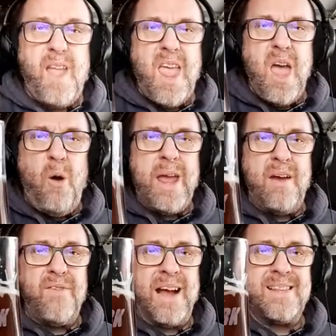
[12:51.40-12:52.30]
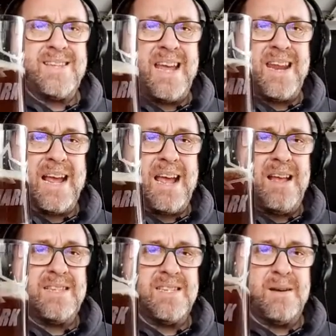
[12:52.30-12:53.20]
Oh yeah, I forgot to say, and
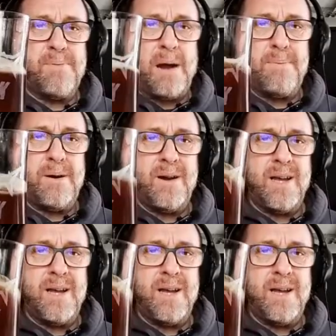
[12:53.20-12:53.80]
it's in the proper